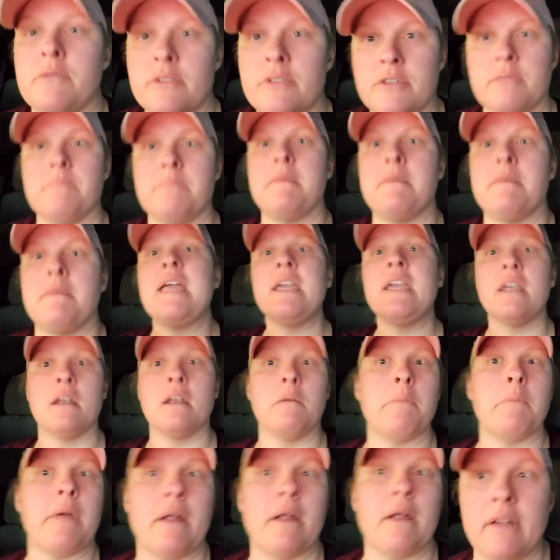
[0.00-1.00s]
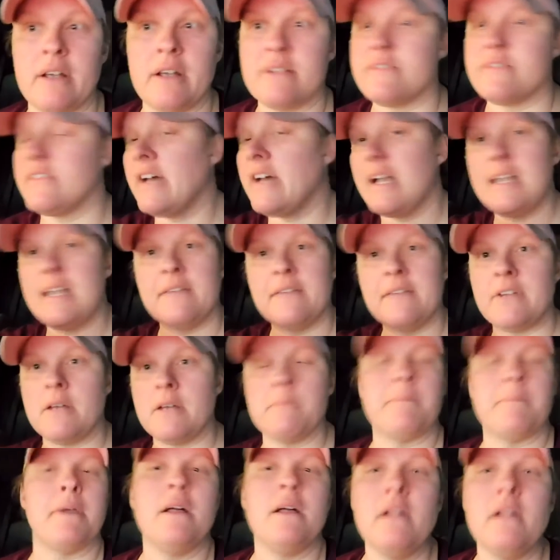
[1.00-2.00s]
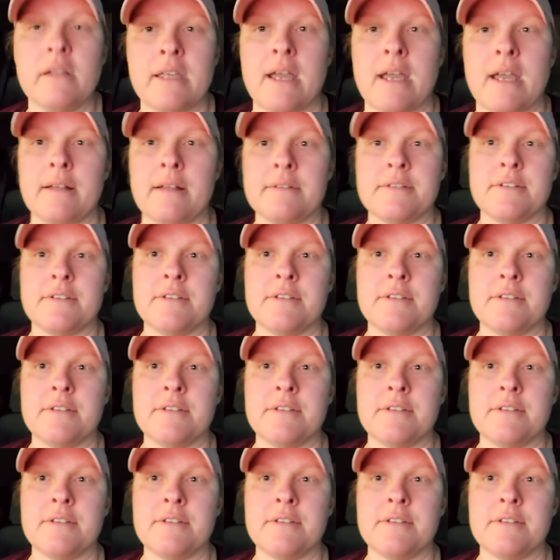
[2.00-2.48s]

to make it a bill. It's not even a bill yet.